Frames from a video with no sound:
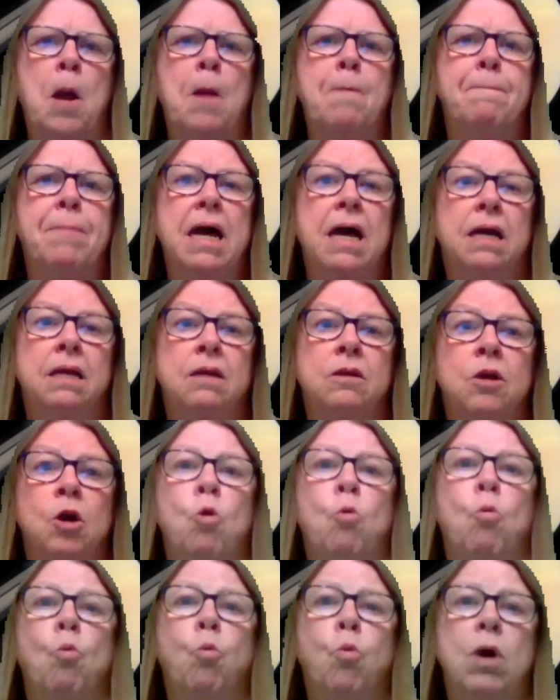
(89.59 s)
but
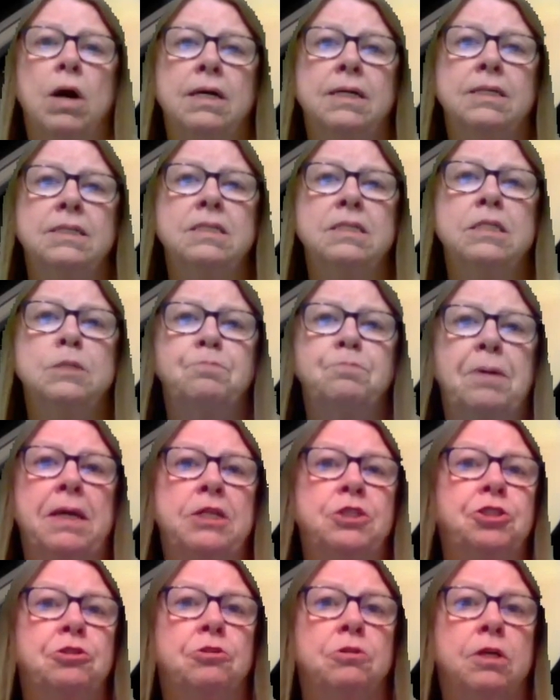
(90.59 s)
one
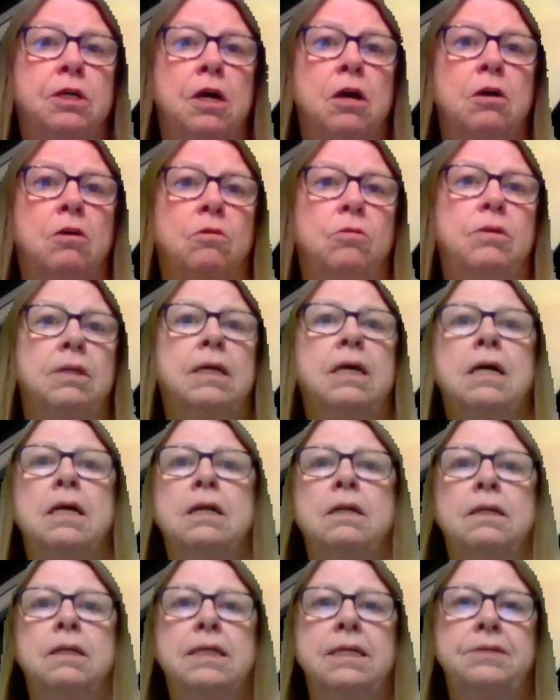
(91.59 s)
special goat
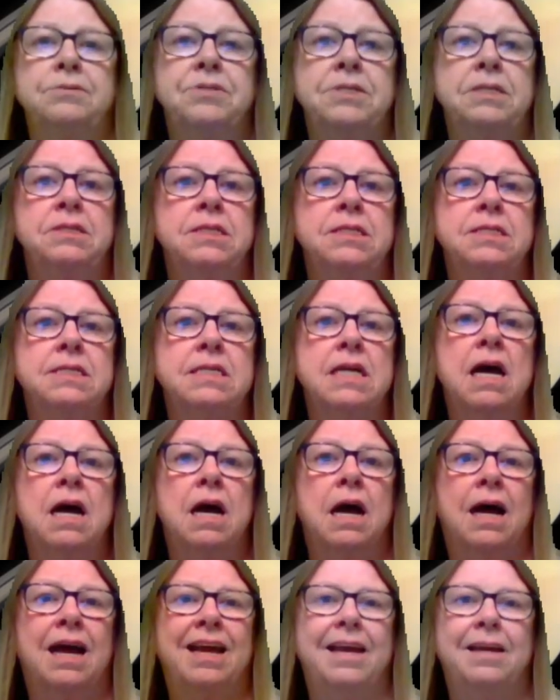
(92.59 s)
lives in the
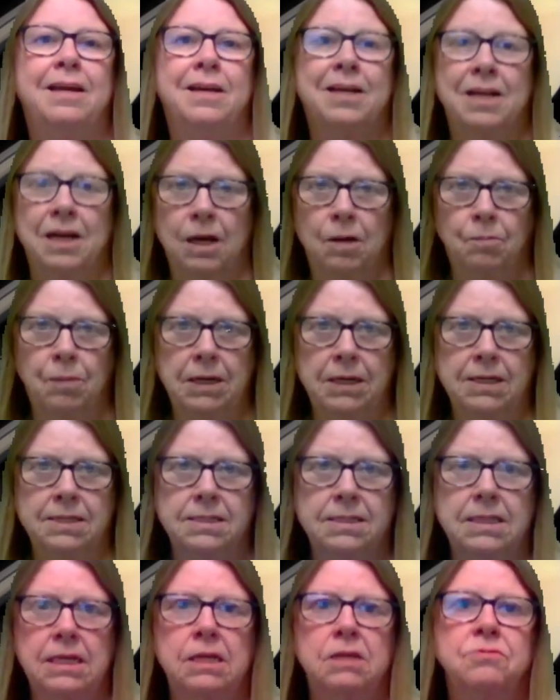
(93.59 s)
sky among a
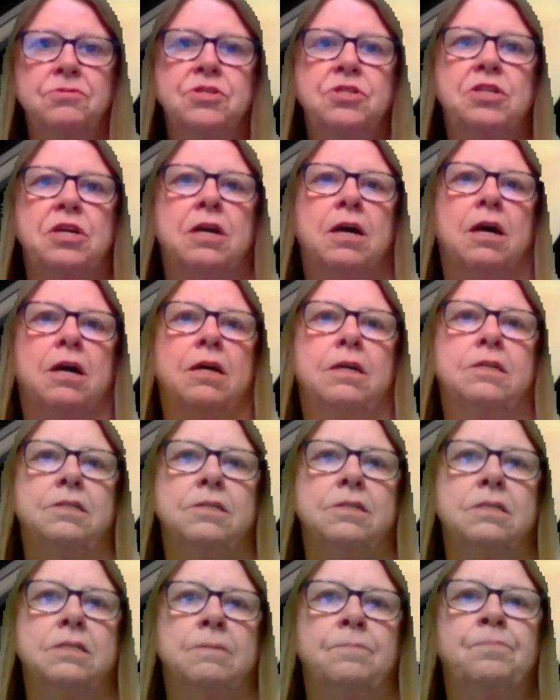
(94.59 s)
sea of
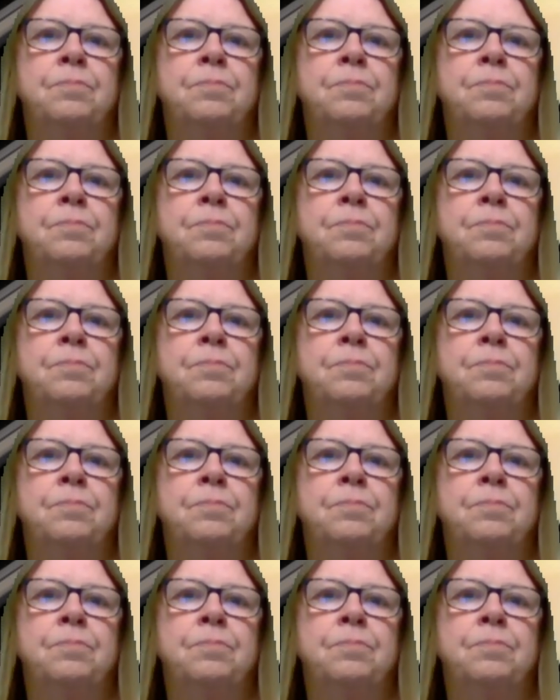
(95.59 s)
stars,